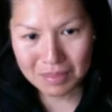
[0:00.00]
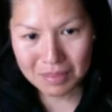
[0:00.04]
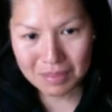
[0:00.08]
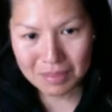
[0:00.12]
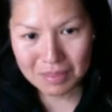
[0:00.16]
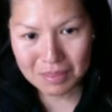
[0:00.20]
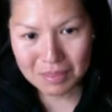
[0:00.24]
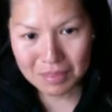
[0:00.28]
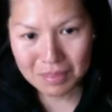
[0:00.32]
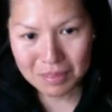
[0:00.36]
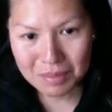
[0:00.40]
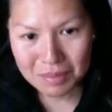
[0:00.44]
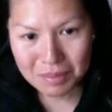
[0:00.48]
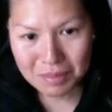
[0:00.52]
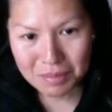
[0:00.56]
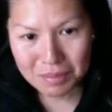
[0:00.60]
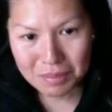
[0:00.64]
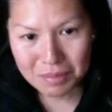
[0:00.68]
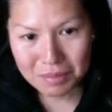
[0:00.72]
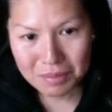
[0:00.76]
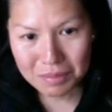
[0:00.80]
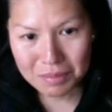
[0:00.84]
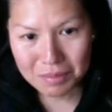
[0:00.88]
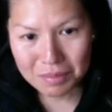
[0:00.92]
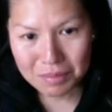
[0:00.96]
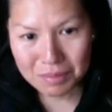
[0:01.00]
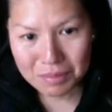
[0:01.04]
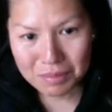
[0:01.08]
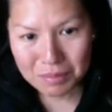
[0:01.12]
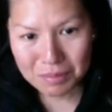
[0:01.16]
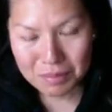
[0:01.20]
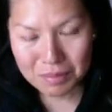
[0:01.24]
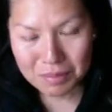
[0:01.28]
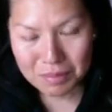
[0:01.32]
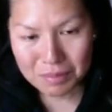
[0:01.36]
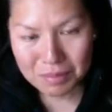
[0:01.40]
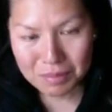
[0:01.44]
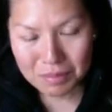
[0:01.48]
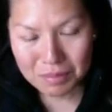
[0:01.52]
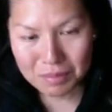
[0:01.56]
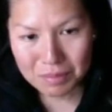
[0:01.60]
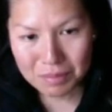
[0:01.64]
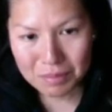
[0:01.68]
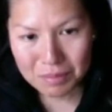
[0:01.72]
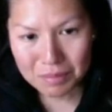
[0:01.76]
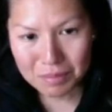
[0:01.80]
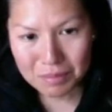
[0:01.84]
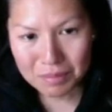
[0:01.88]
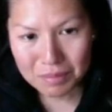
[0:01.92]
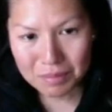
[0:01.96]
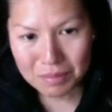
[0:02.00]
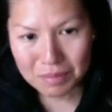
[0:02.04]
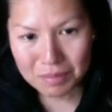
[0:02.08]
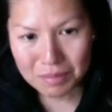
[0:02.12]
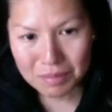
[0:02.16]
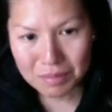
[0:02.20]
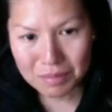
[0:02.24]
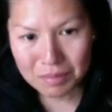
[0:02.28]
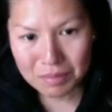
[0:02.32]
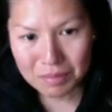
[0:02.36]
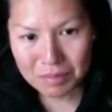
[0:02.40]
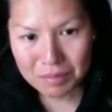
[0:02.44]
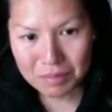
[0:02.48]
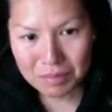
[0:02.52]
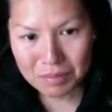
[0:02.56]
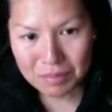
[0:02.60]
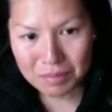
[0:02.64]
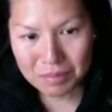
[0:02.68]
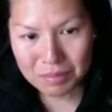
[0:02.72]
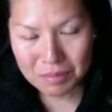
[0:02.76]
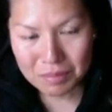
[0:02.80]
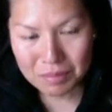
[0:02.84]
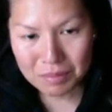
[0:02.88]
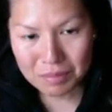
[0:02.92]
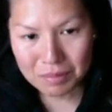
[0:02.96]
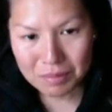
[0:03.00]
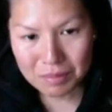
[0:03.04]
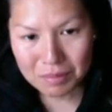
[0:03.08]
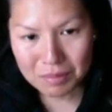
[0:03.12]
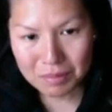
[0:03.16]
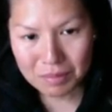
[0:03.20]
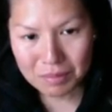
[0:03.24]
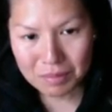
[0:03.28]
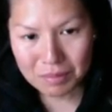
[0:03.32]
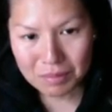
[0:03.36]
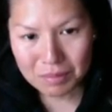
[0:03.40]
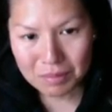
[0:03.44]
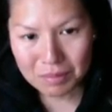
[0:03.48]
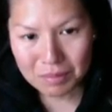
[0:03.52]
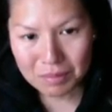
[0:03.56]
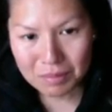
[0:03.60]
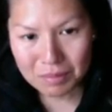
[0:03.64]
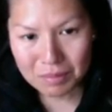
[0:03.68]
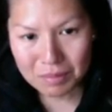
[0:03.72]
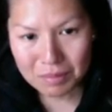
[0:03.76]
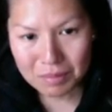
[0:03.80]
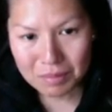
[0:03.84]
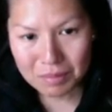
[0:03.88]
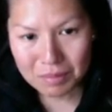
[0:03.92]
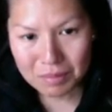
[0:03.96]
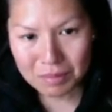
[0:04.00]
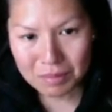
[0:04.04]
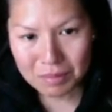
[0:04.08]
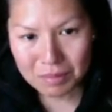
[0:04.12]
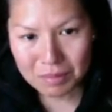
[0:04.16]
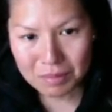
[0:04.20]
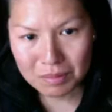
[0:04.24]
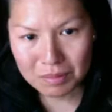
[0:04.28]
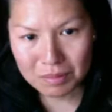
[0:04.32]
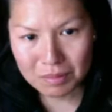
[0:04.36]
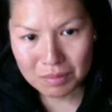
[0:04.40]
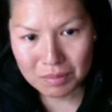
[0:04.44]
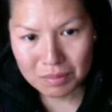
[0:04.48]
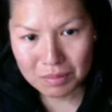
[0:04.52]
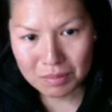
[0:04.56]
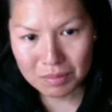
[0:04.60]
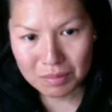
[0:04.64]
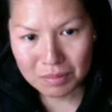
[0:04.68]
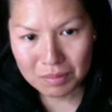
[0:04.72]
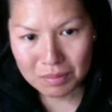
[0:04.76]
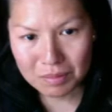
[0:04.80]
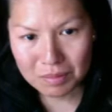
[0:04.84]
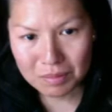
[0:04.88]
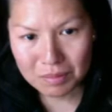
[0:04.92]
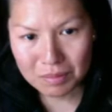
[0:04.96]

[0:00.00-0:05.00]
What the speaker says: No words are spoken by the person on screen.